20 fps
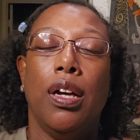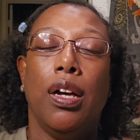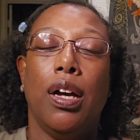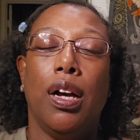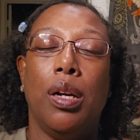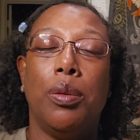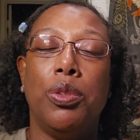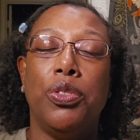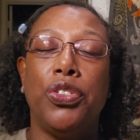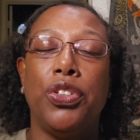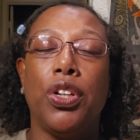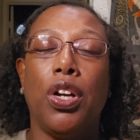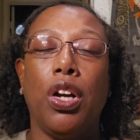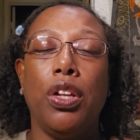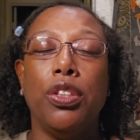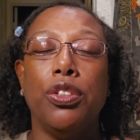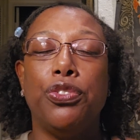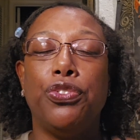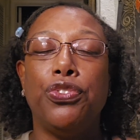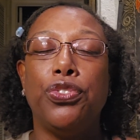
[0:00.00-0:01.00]
If you're
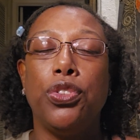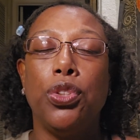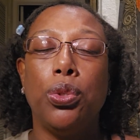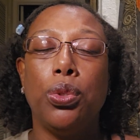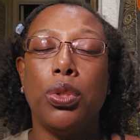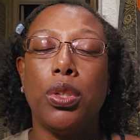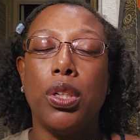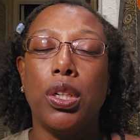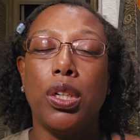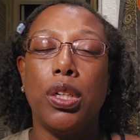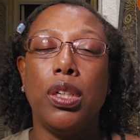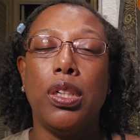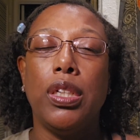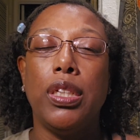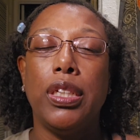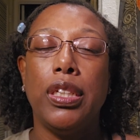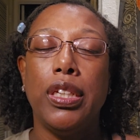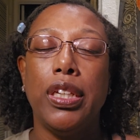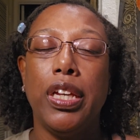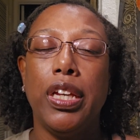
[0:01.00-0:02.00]
on the floor
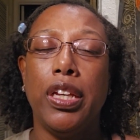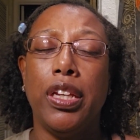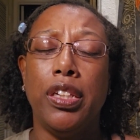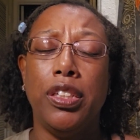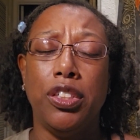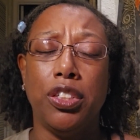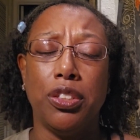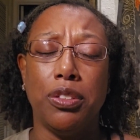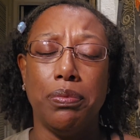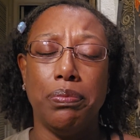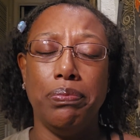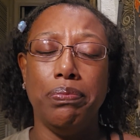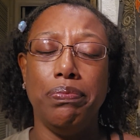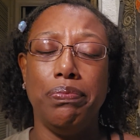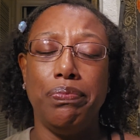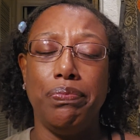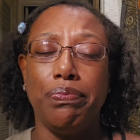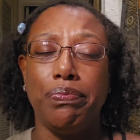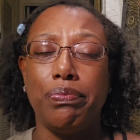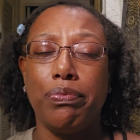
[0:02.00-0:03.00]
and
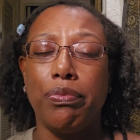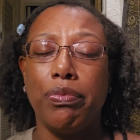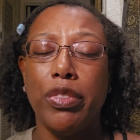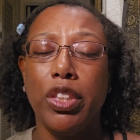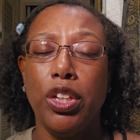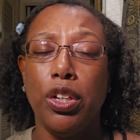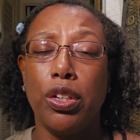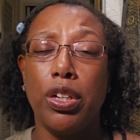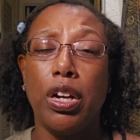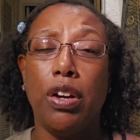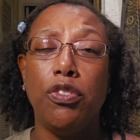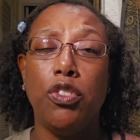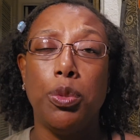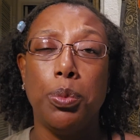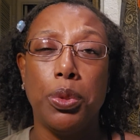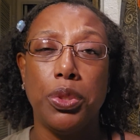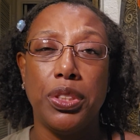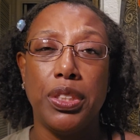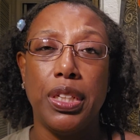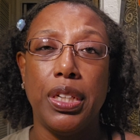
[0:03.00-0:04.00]
you're
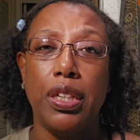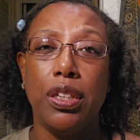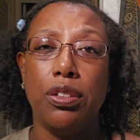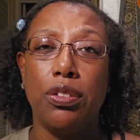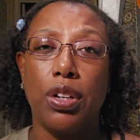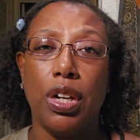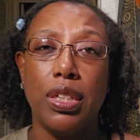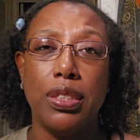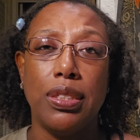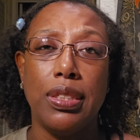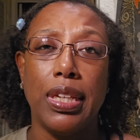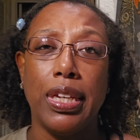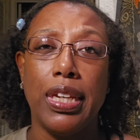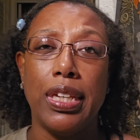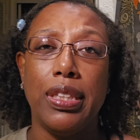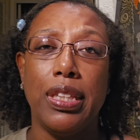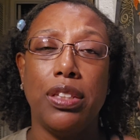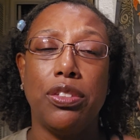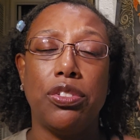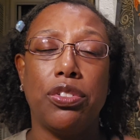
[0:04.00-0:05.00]
comfortable sitting
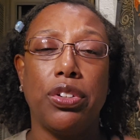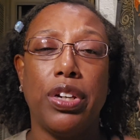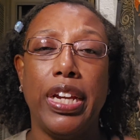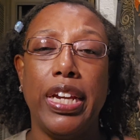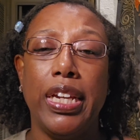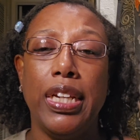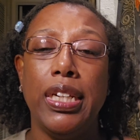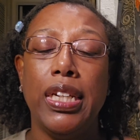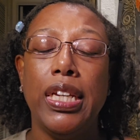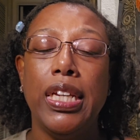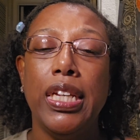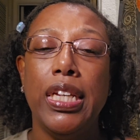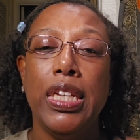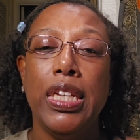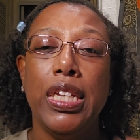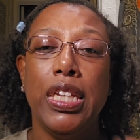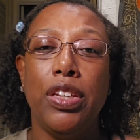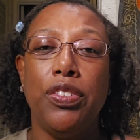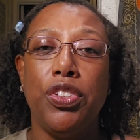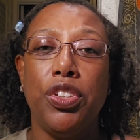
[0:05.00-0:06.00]
cross-legged, that's great.
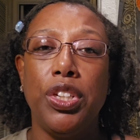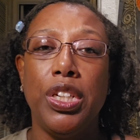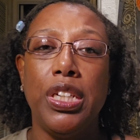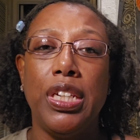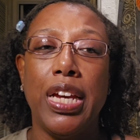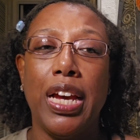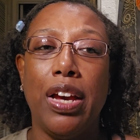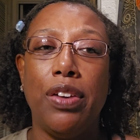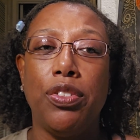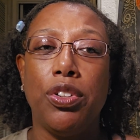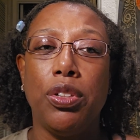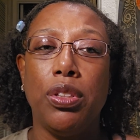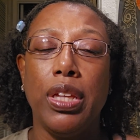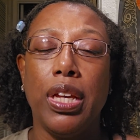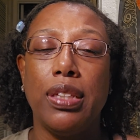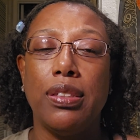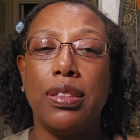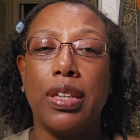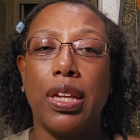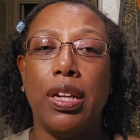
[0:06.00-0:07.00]
If you need to have your
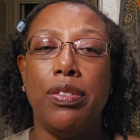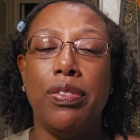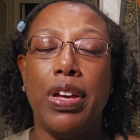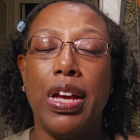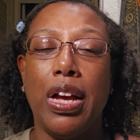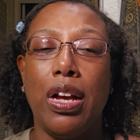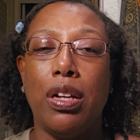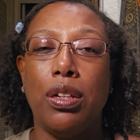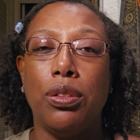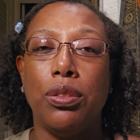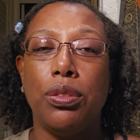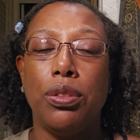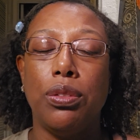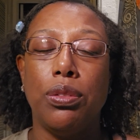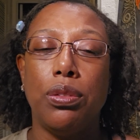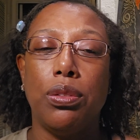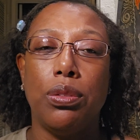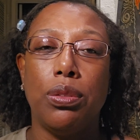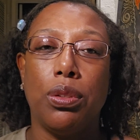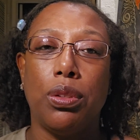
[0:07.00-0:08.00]
legs kind of out
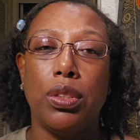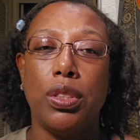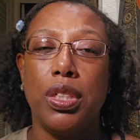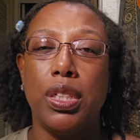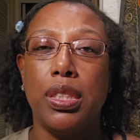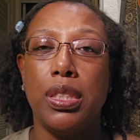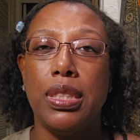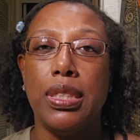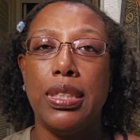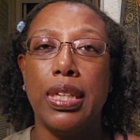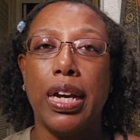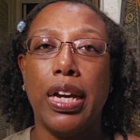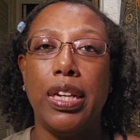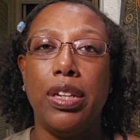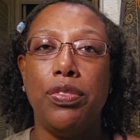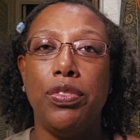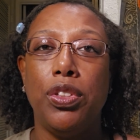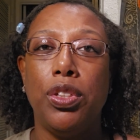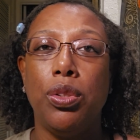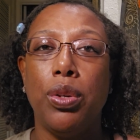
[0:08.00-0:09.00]
or to the side
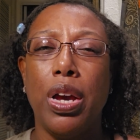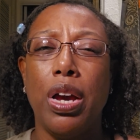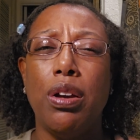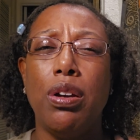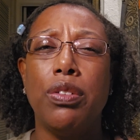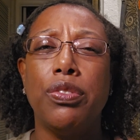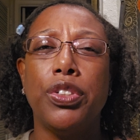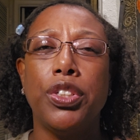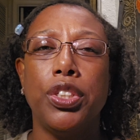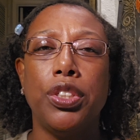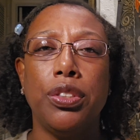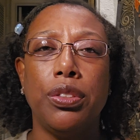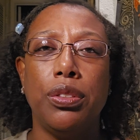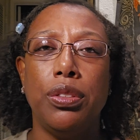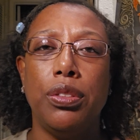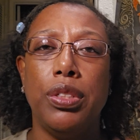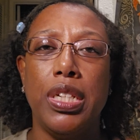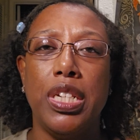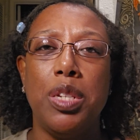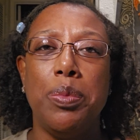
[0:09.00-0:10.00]
of you, however
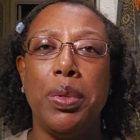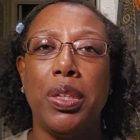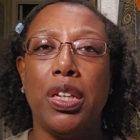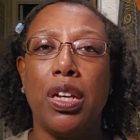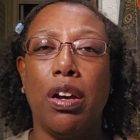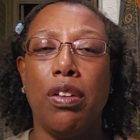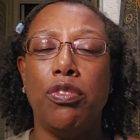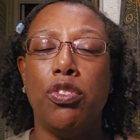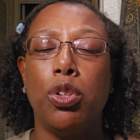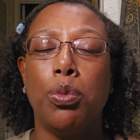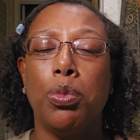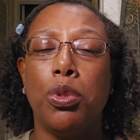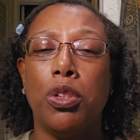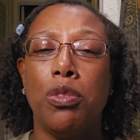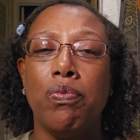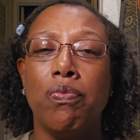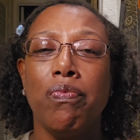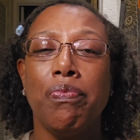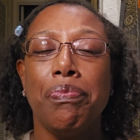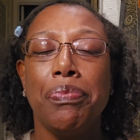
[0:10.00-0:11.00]
you need to be
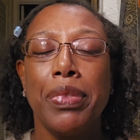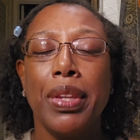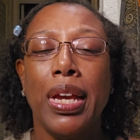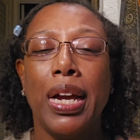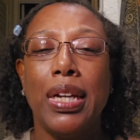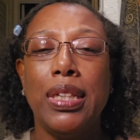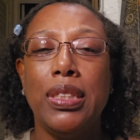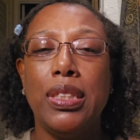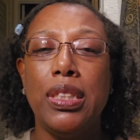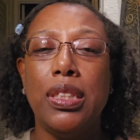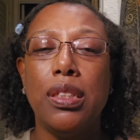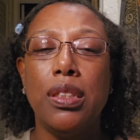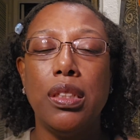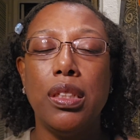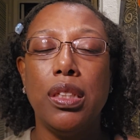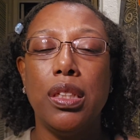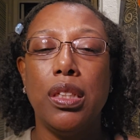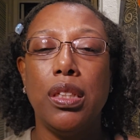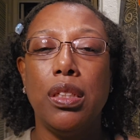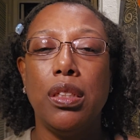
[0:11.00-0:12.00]
comfortable.
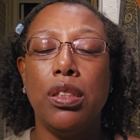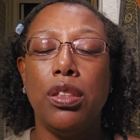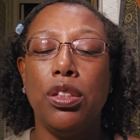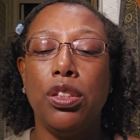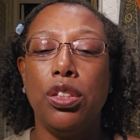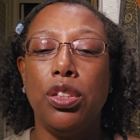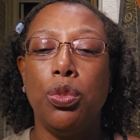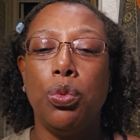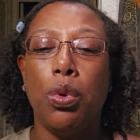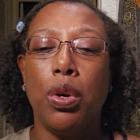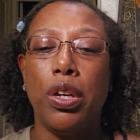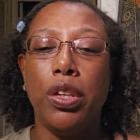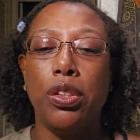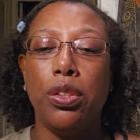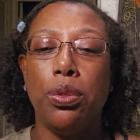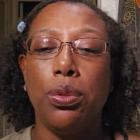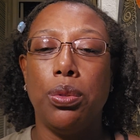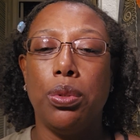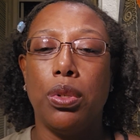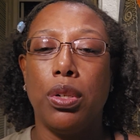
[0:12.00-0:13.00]
Ideally, you want
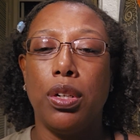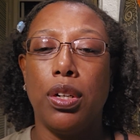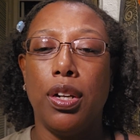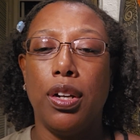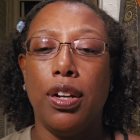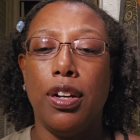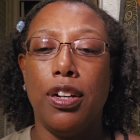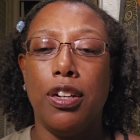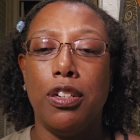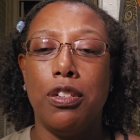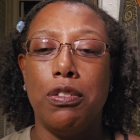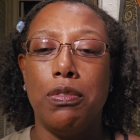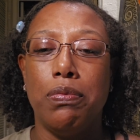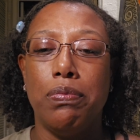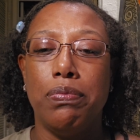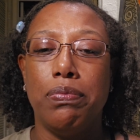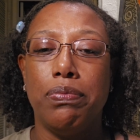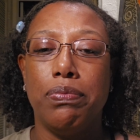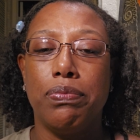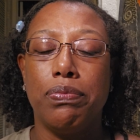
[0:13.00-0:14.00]
your
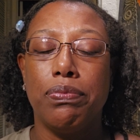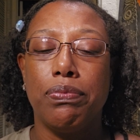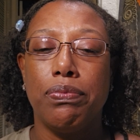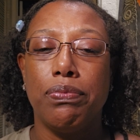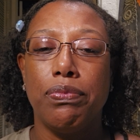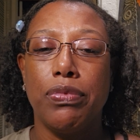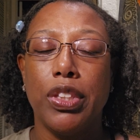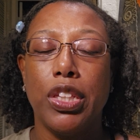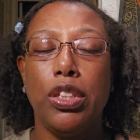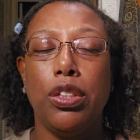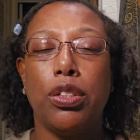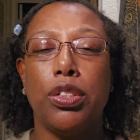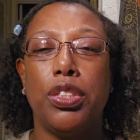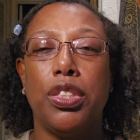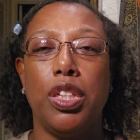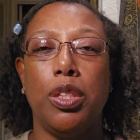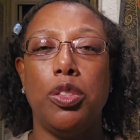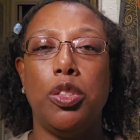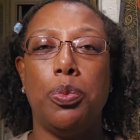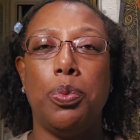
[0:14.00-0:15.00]

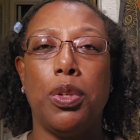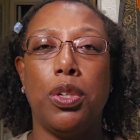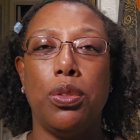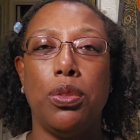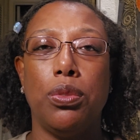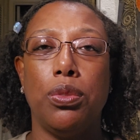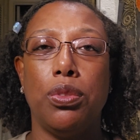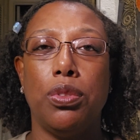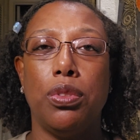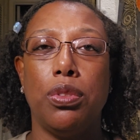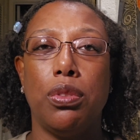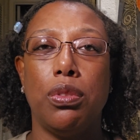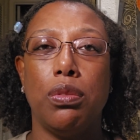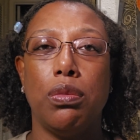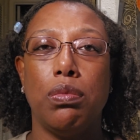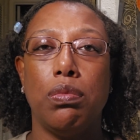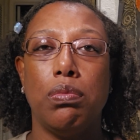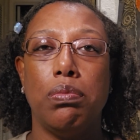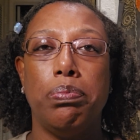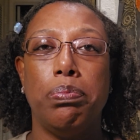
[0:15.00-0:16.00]
sits bones
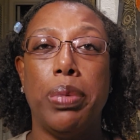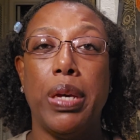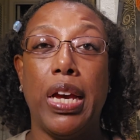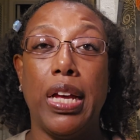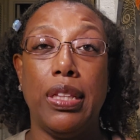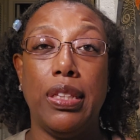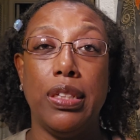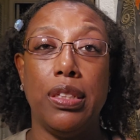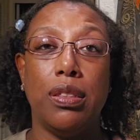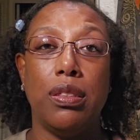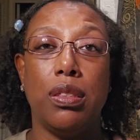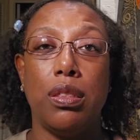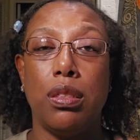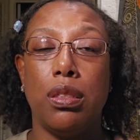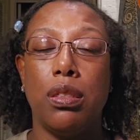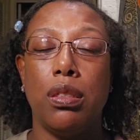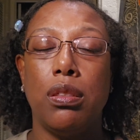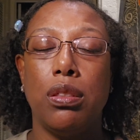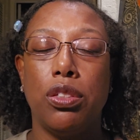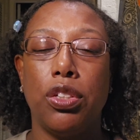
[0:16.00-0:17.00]

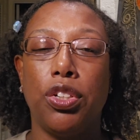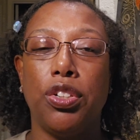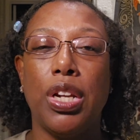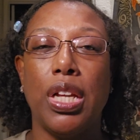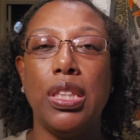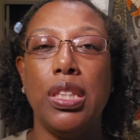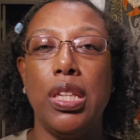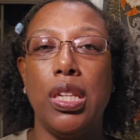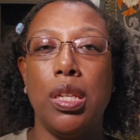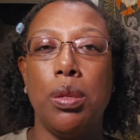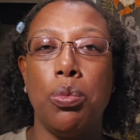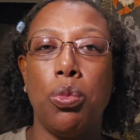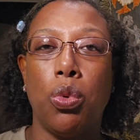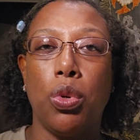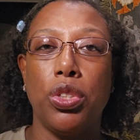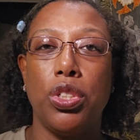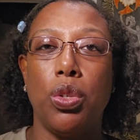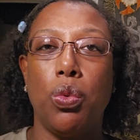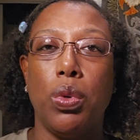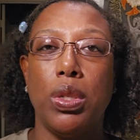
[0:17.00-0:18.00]
balanced, so you're not leaning
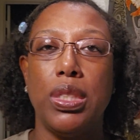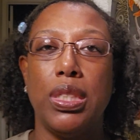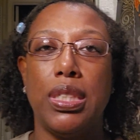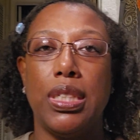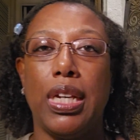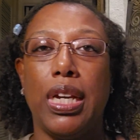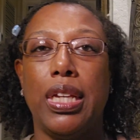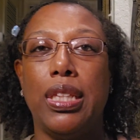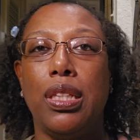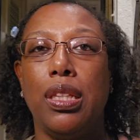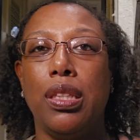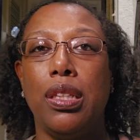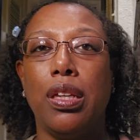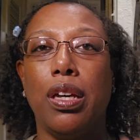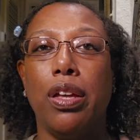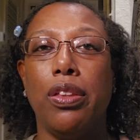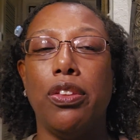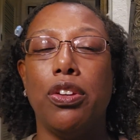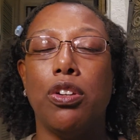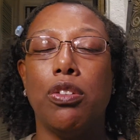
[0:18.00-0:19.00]
more to one side than the
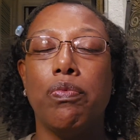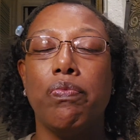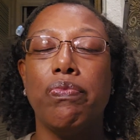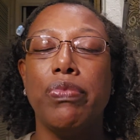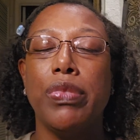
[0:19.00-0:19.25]
other.